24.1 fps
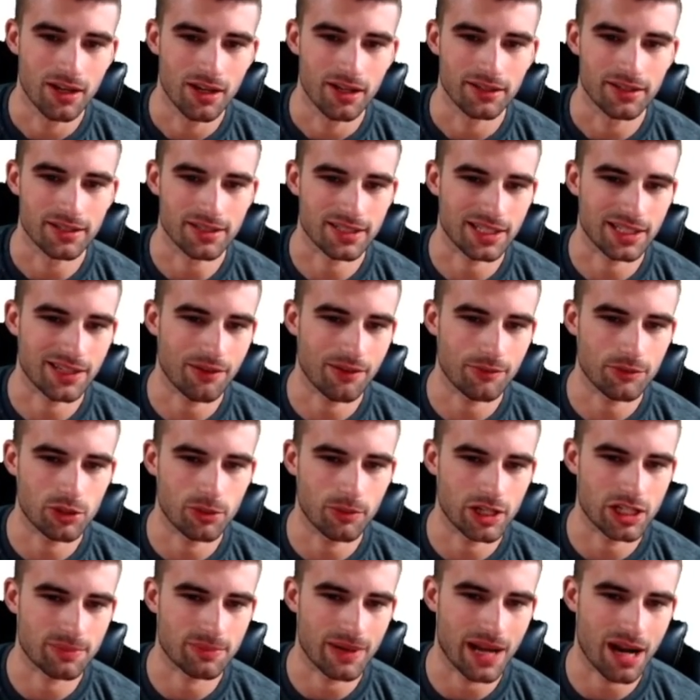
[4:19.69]
Doesn't give up too
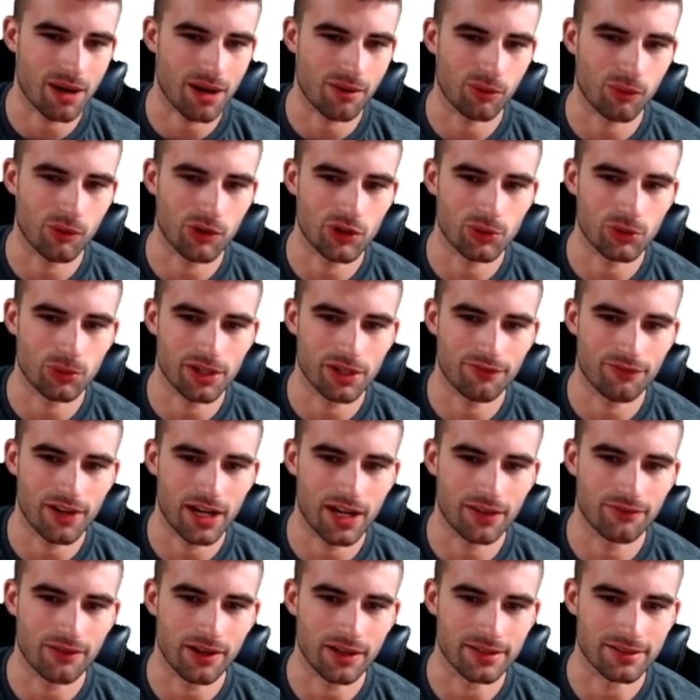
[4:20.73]
much power,
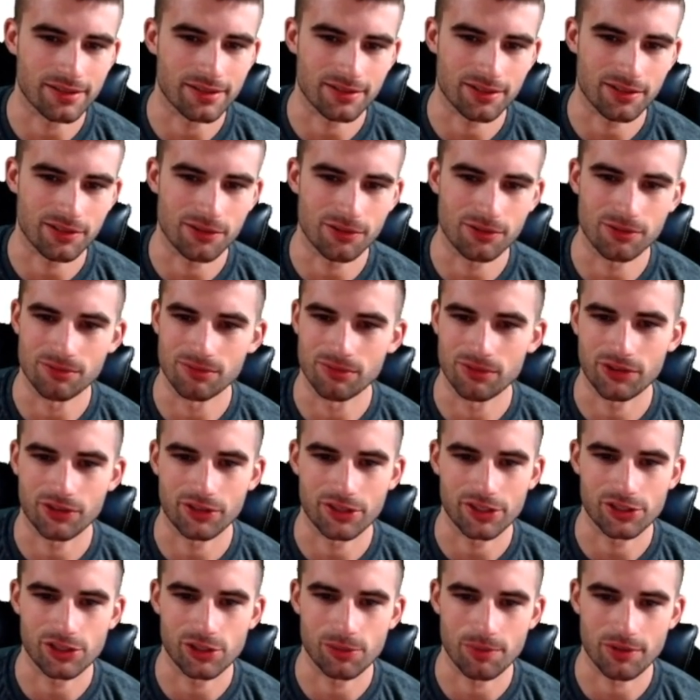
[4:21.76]
125 ISO,
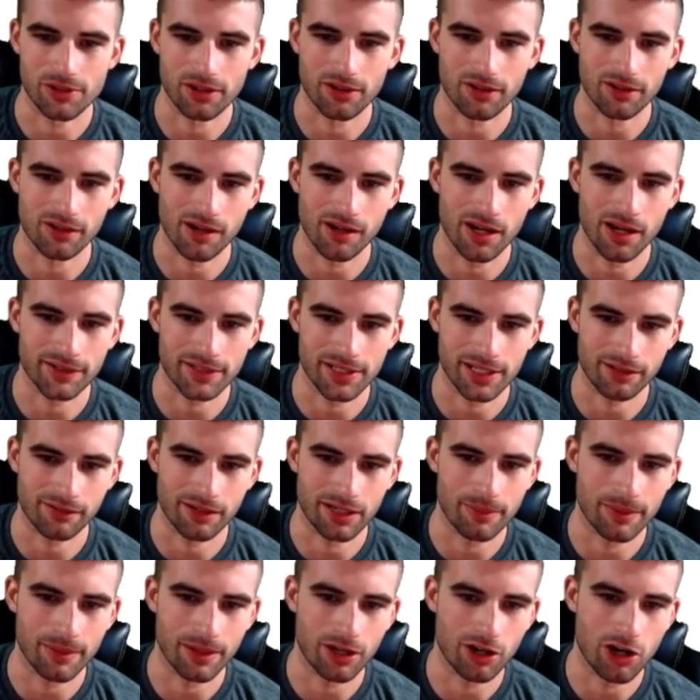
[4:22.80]
32% hard contact rate,
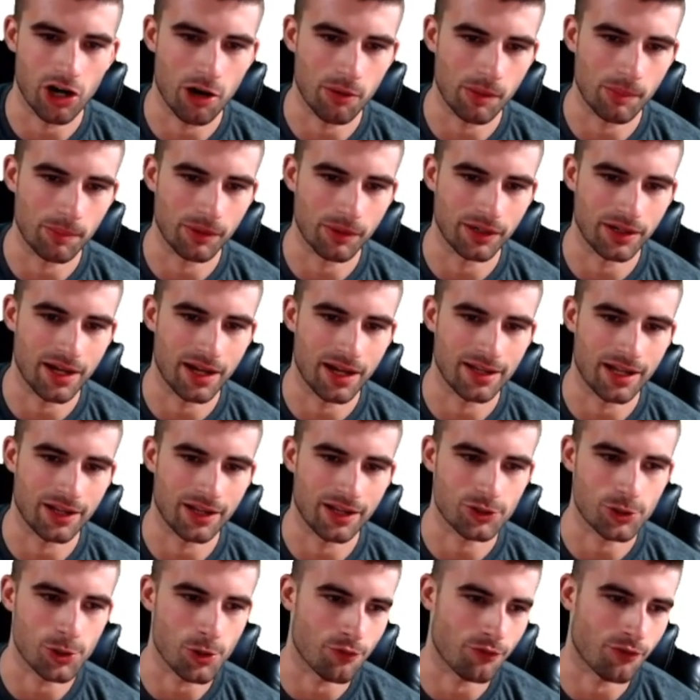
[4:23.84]
about a homer per 9, not
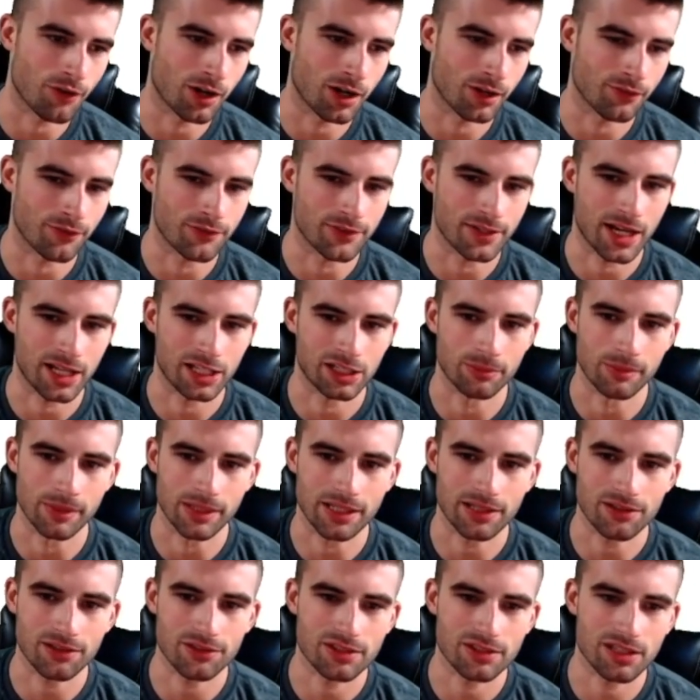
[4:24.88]
too far off of Tyler
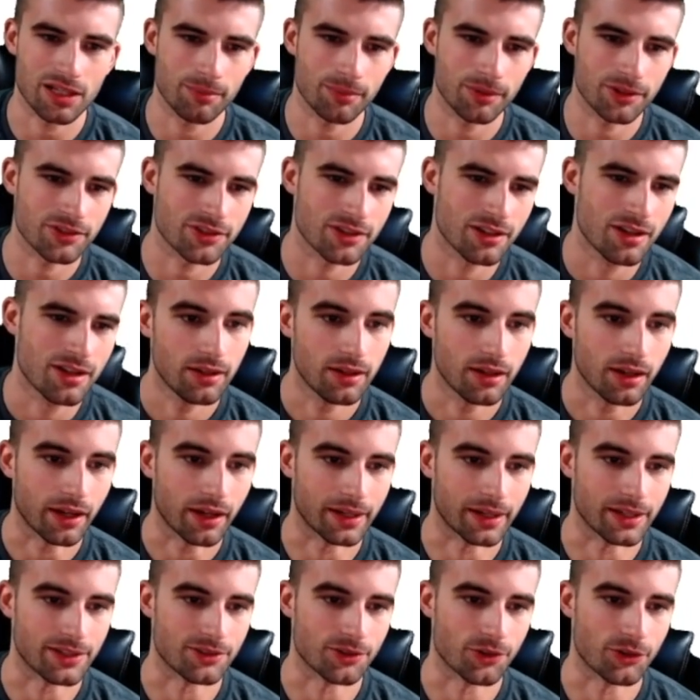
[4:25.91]
McGill's numbers, and
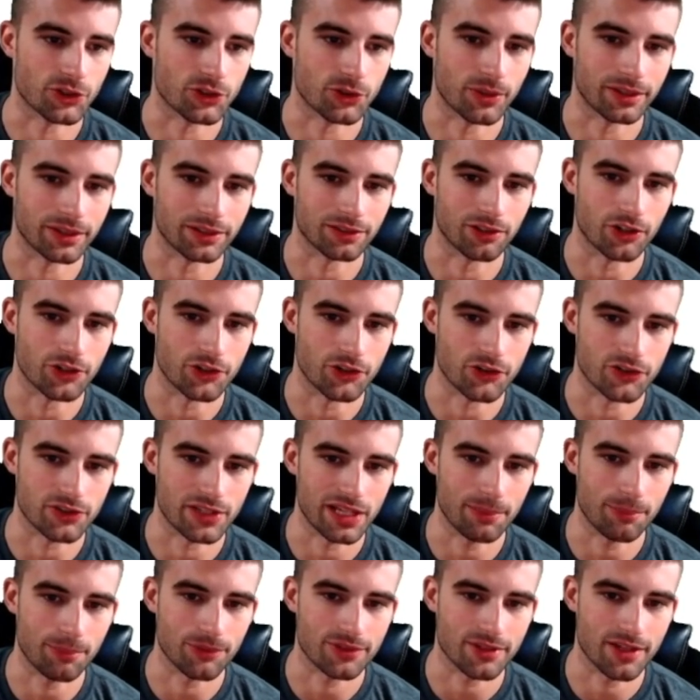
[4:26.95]
it's also a larger
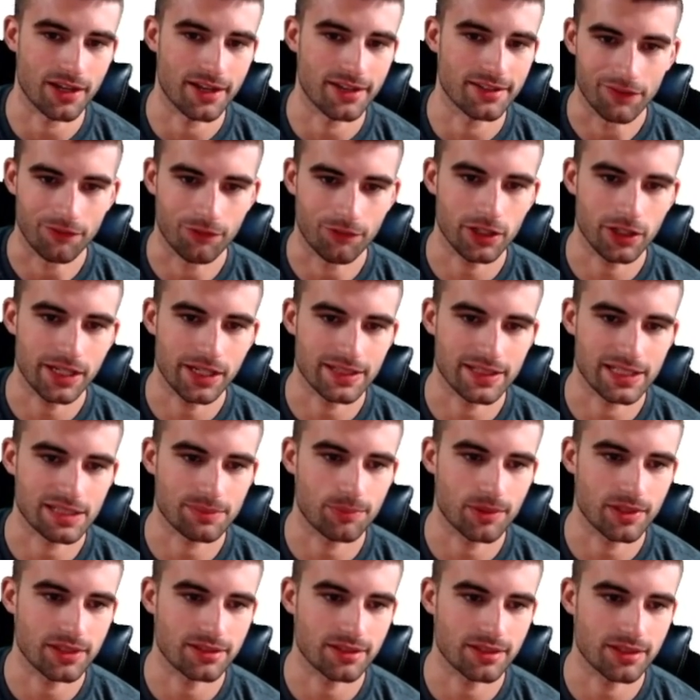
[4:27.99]
sample size. If we're looking at the
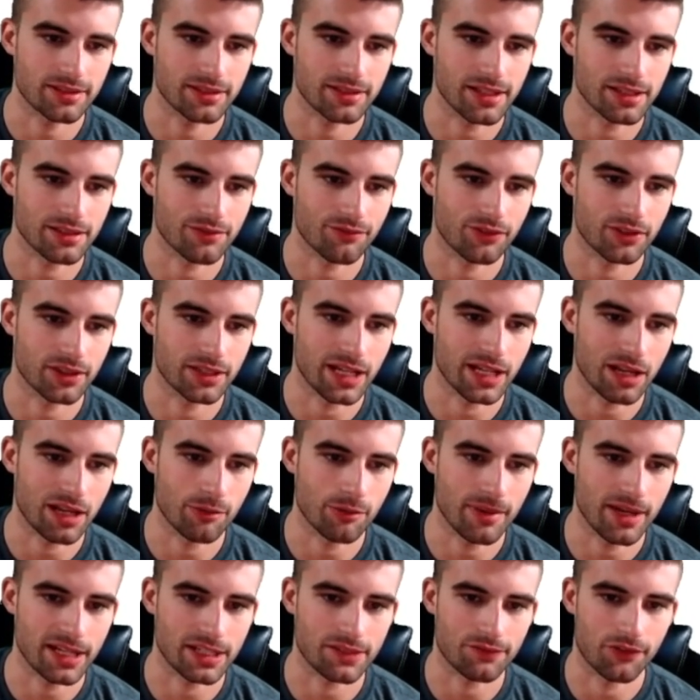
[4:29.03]
splits of the season for the
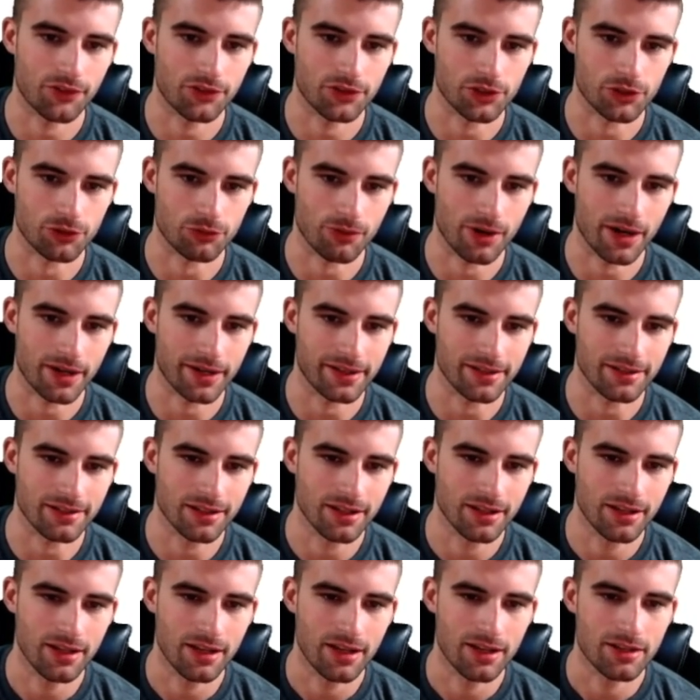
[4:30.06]
Diamondbacks versus righties,
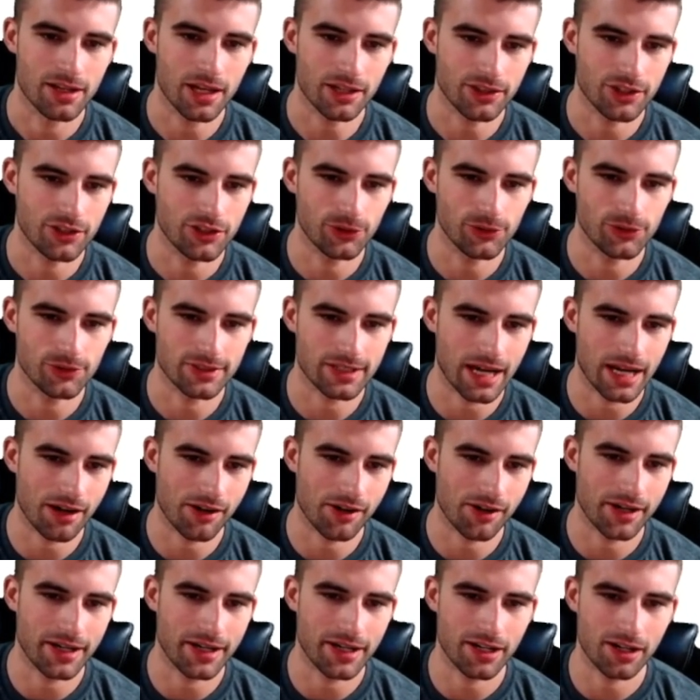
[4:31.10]
nothing too
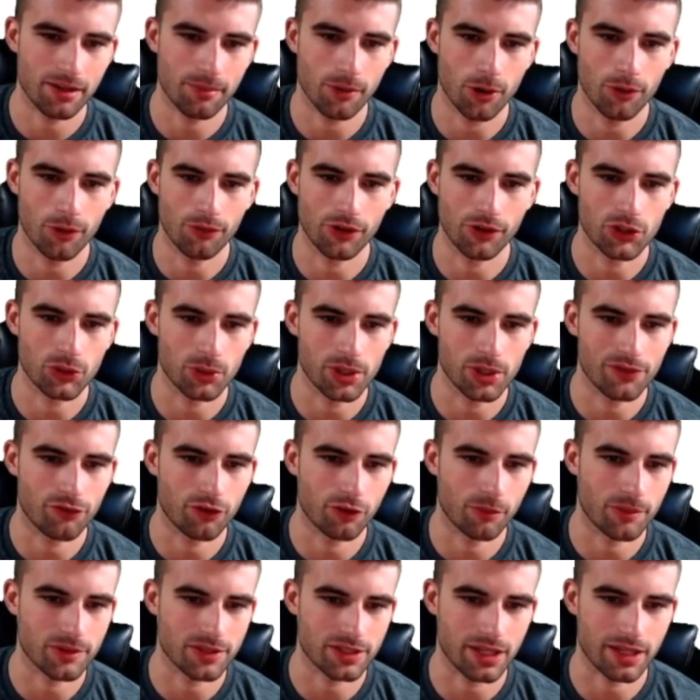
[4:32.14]
scary here, over a
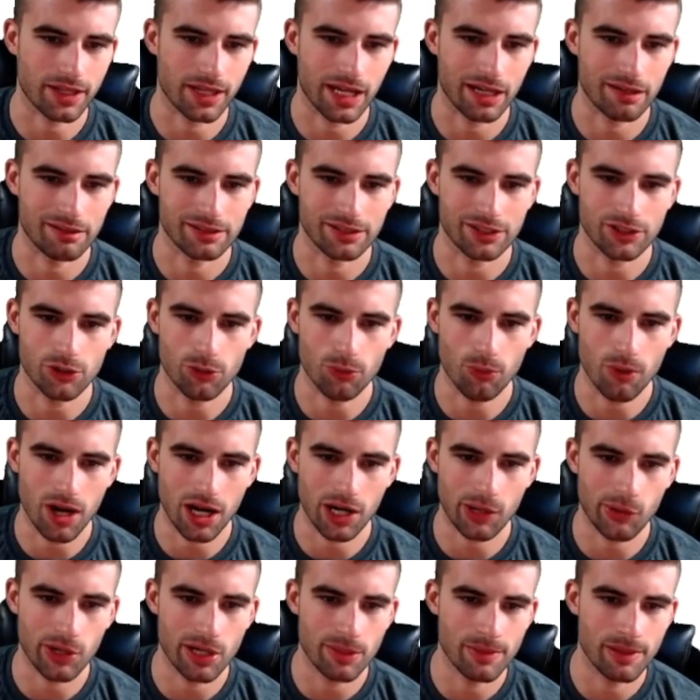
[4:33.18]
24% K rate. They do walk
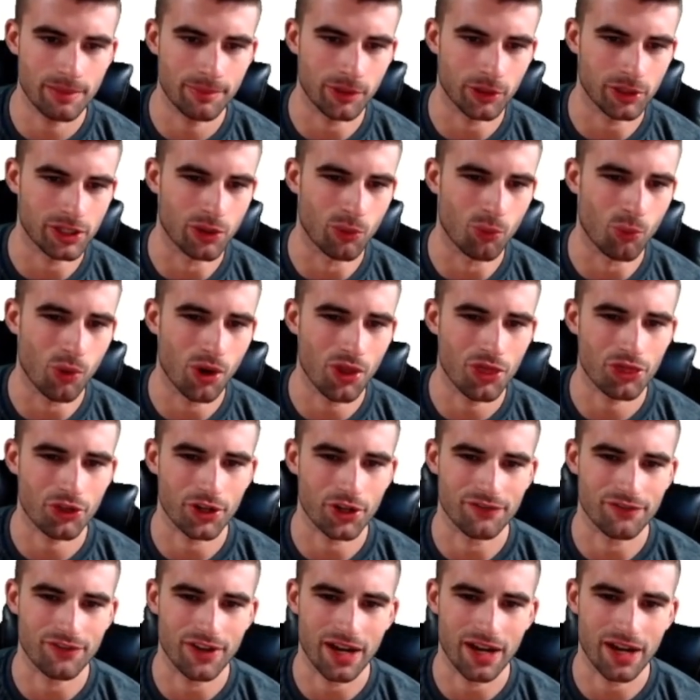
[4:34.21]
quite a bit, but only a
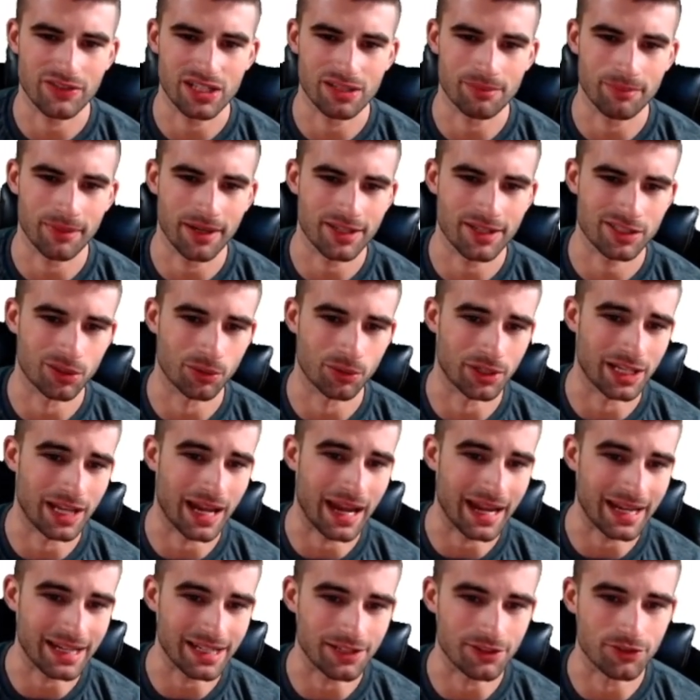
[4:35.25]
135 team ISO and an
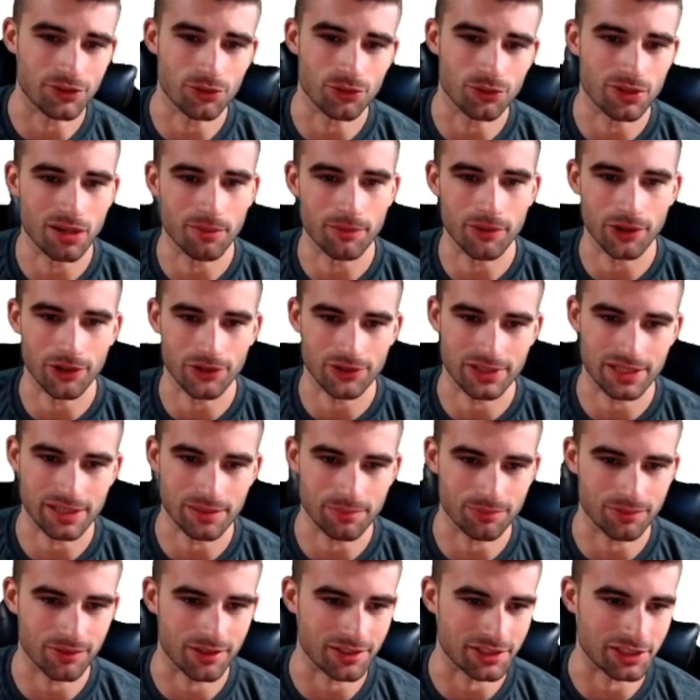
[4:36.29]
82
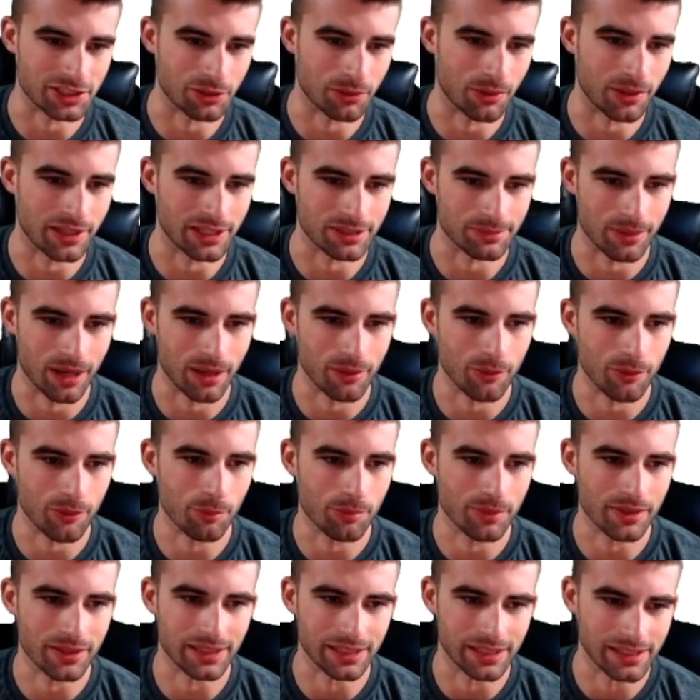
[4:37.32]
WRC+, so while that probably won't
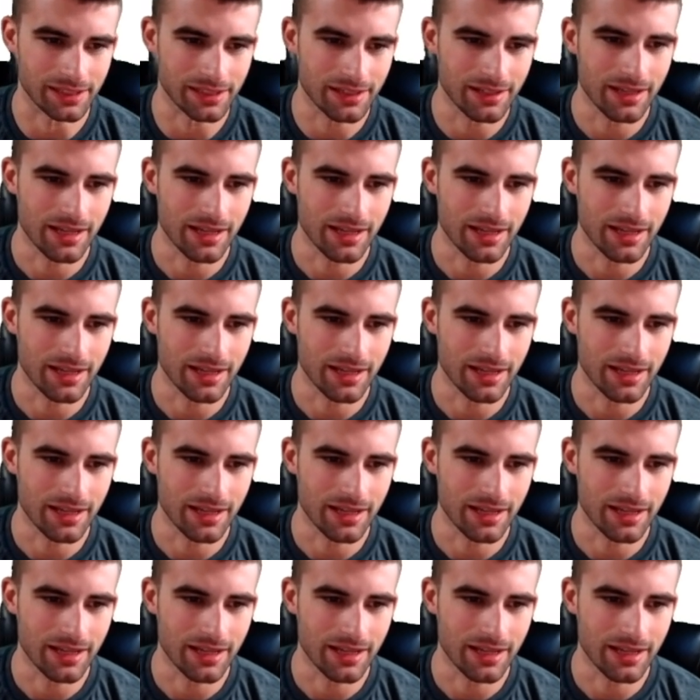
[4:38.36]
be the